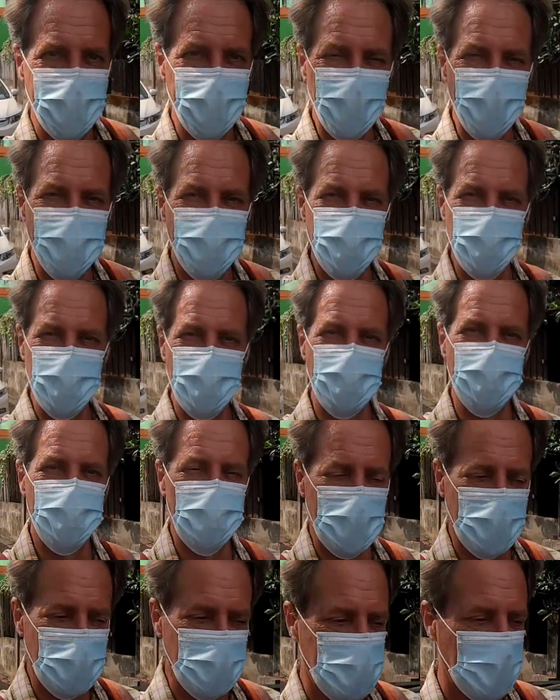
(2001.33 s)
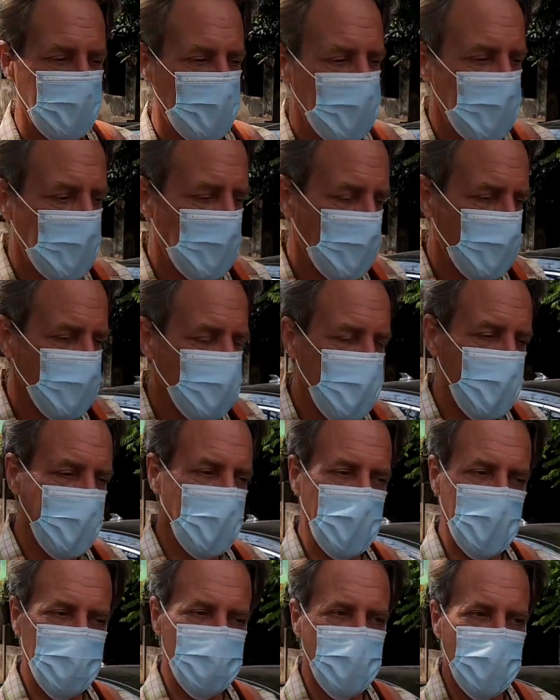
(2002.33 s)
kind of amusing
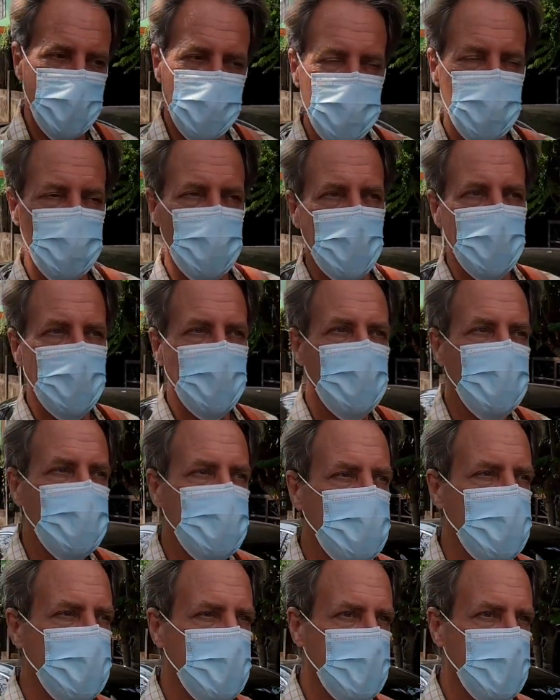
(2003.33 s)
that I have such trouble